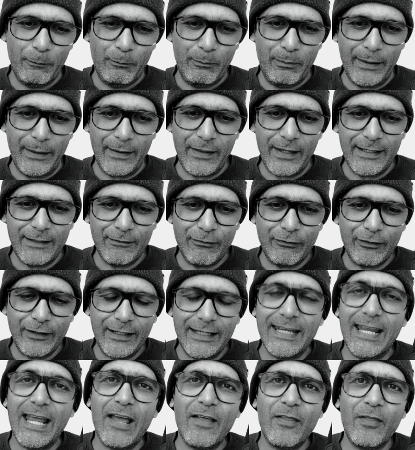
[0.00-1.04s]
But they
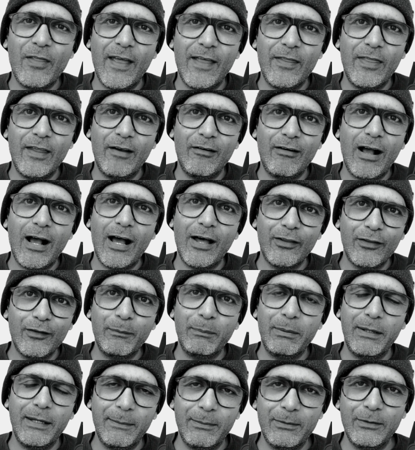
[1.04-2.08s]
forget that there are other
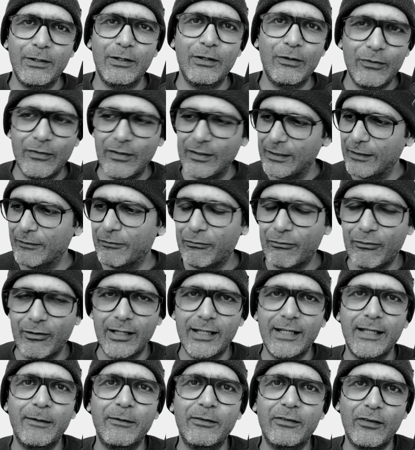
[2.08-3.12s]
people using their
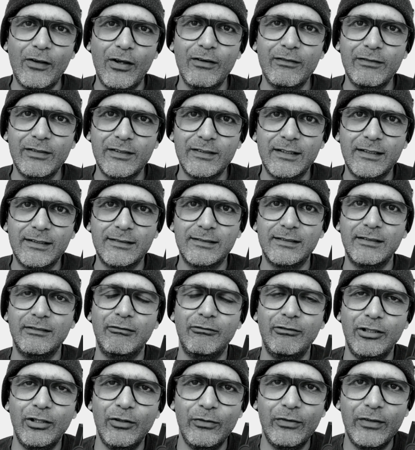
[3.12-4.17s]
freaking services,
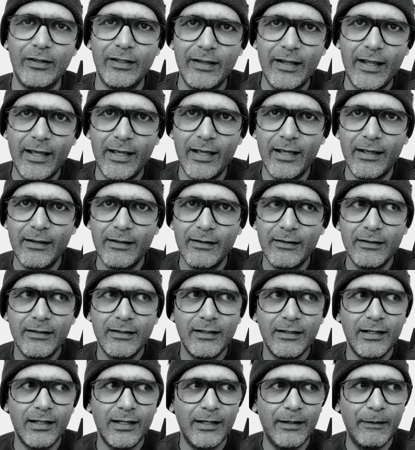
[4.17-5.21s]
using their
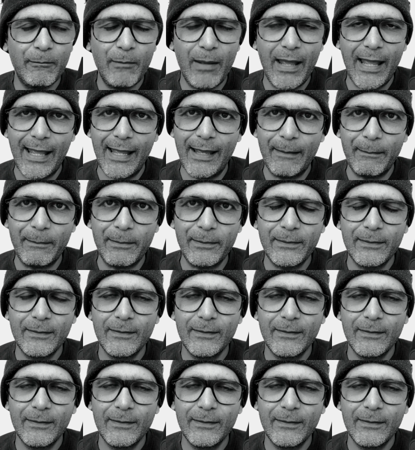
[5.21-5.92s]
app.